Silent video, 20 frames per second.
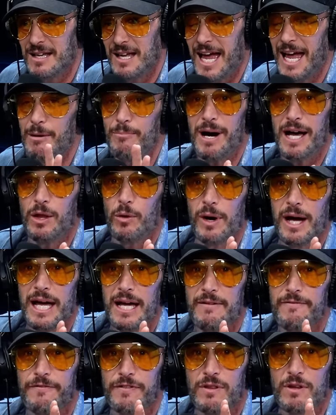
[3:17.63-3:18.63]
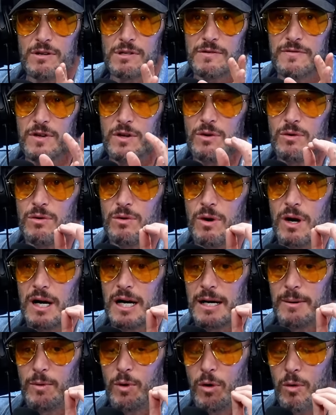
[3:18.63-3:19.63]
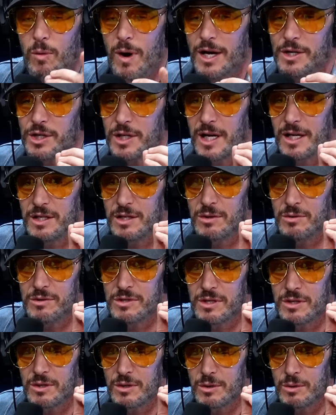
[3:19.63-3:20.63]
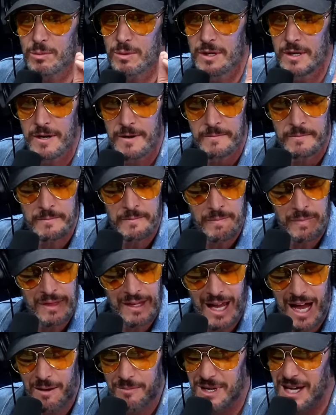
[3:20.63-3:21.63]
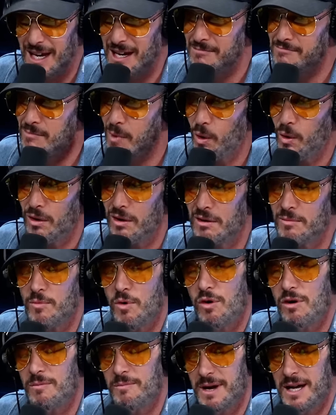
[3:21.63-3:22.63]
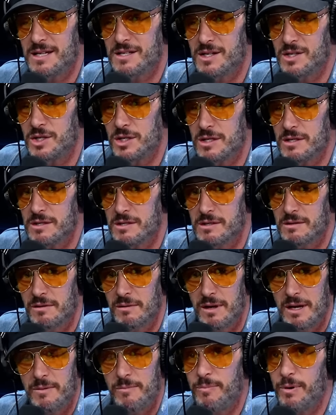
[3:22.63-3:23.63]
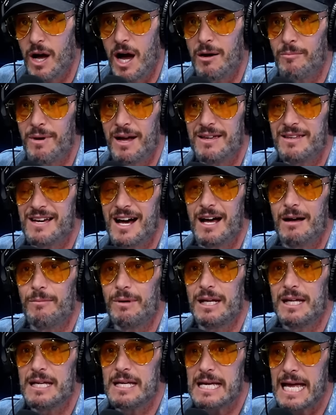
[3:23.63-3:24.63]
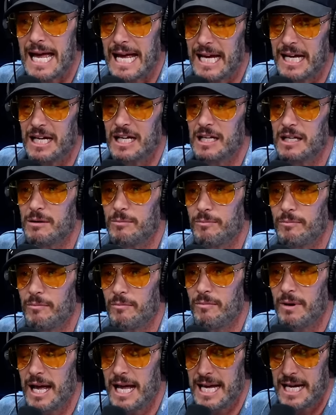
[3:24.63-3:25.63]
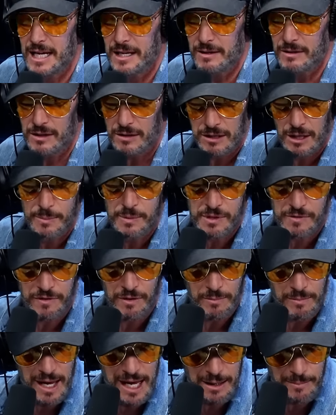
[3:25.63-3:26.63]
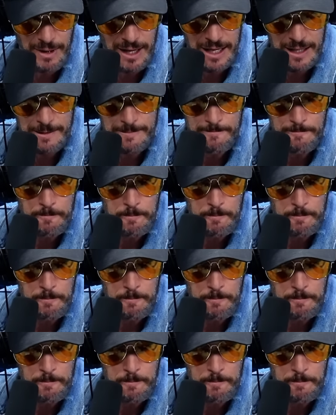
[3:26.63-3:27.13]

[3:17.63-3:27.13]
And by the way, for those of you um, who are watching on YouTube, I'm getting more and more messages on my comedy and and clips from Hey Maaan